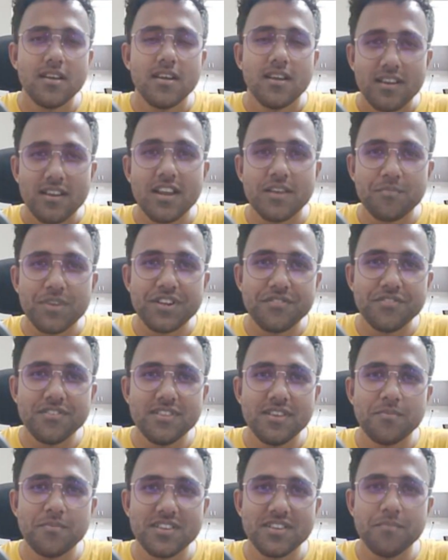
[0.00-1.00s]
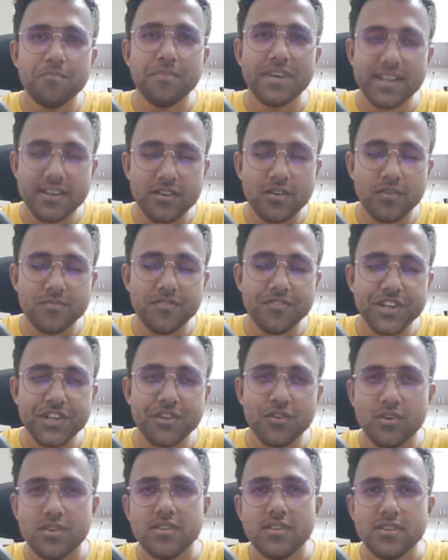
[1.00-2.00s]
Let me reveal them at the beginning of the
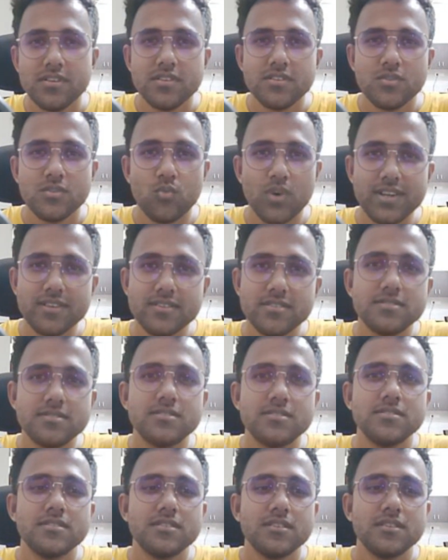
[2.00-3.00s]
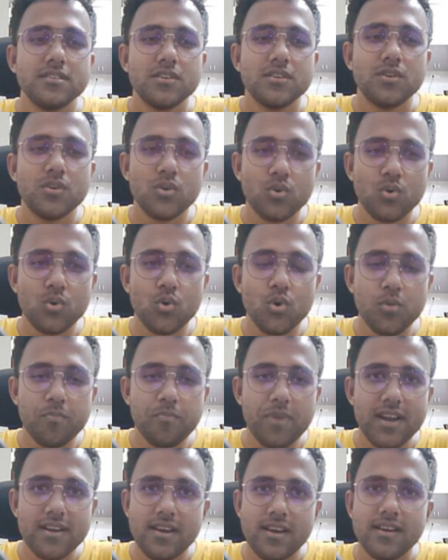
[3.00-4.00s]
video. One is
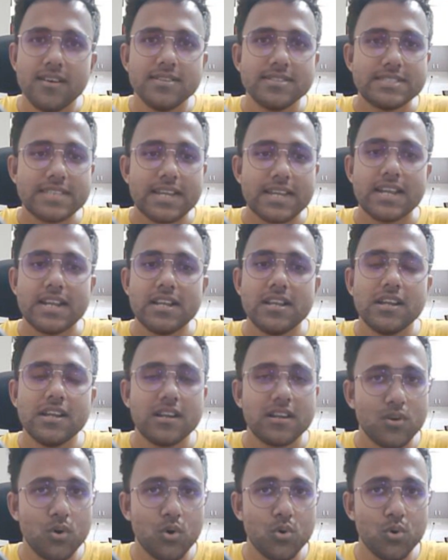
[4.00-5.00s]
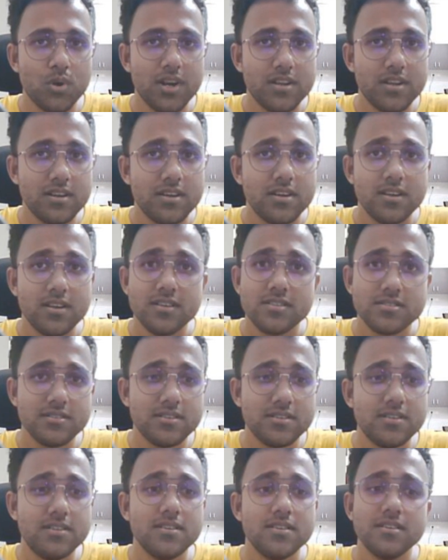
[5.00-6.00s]
CodePad, second Codulator,
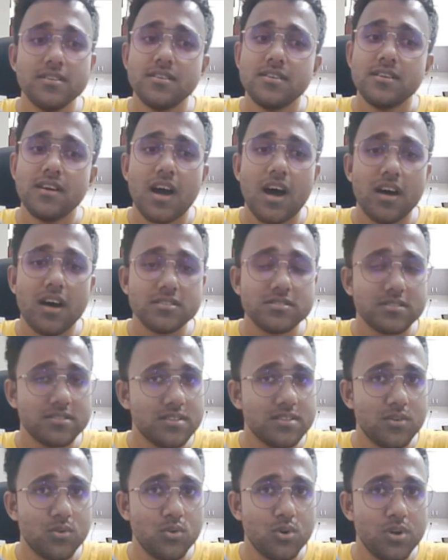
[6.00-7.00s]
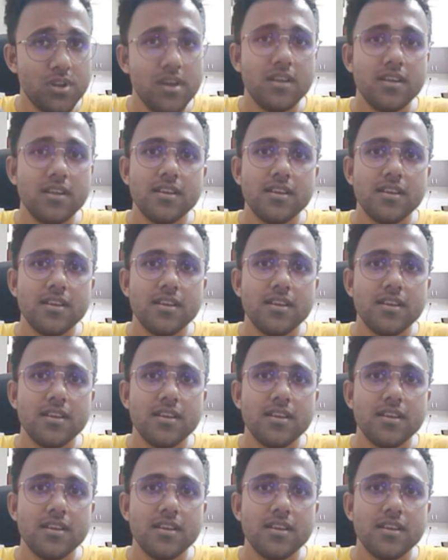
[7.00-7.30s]
third Ask the Code,